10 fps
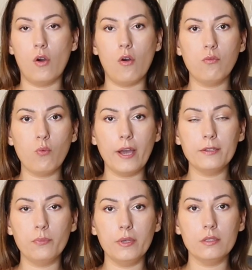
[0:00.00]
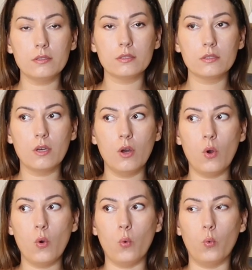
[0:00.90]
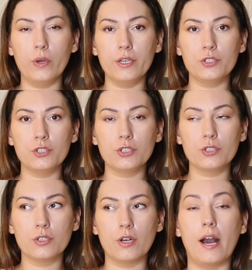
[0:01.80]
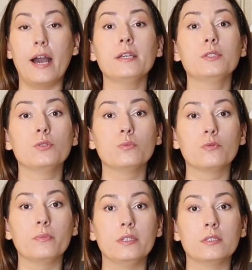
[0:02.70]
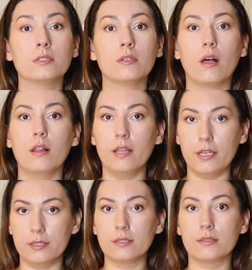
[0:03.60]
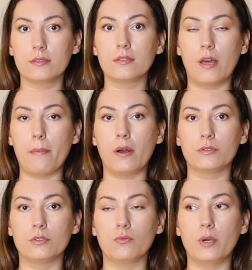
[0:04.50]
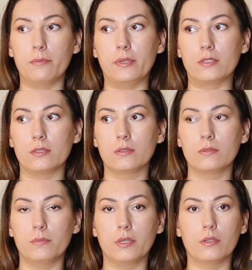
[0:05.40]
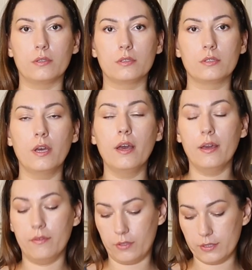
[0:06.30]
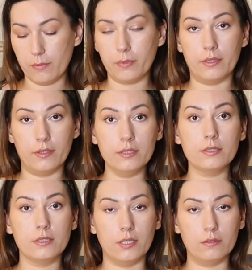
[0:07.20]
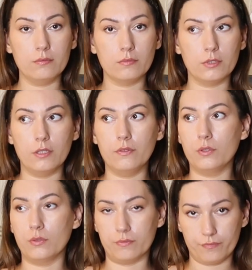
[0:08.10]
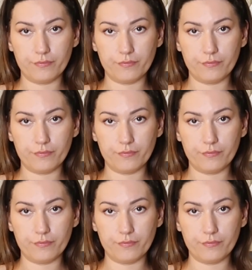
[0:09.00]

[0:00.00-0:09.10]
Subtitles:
of white beans, which I assumed means less amount of white beans, because for example in this tin, if you